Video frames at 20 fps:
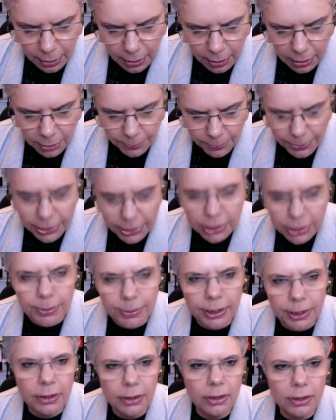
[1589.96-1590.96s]
the
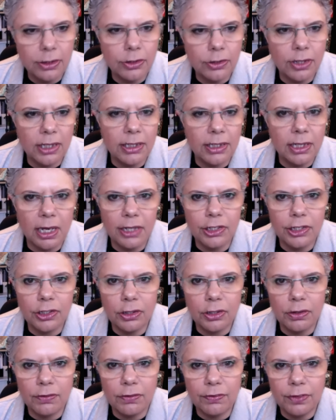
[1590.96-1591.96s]
Pinterby
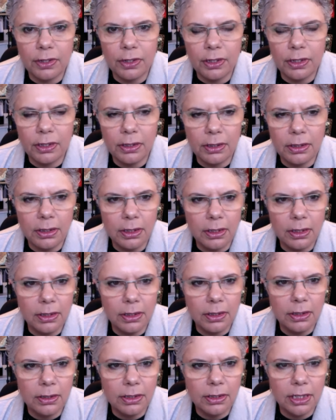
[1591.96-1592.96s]
translation of the
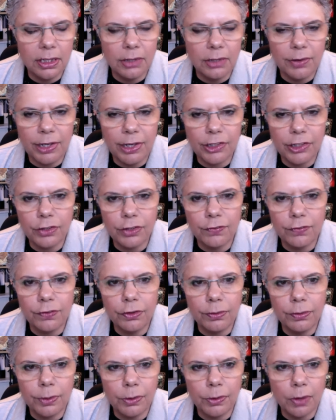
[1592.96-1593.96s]
Declaration of
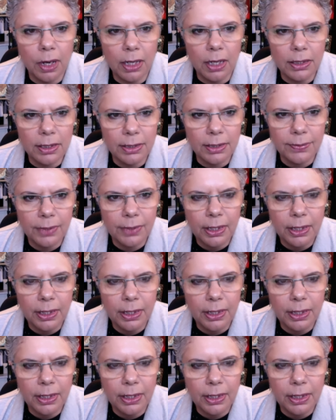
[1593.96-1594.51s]
Human Rights.